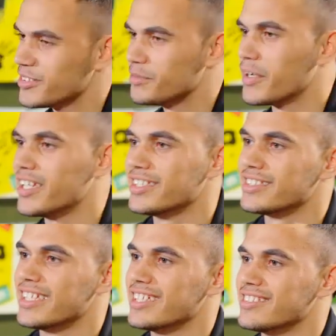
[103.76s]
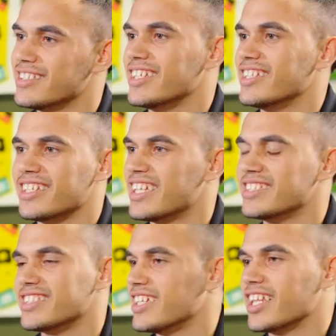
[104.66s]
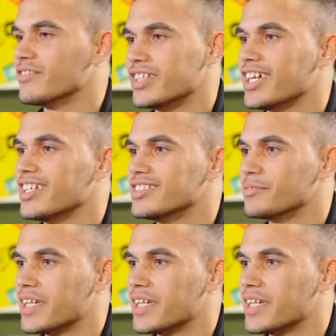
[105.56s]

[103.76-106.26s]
little buddy, let's dance. And then he loved the day. It's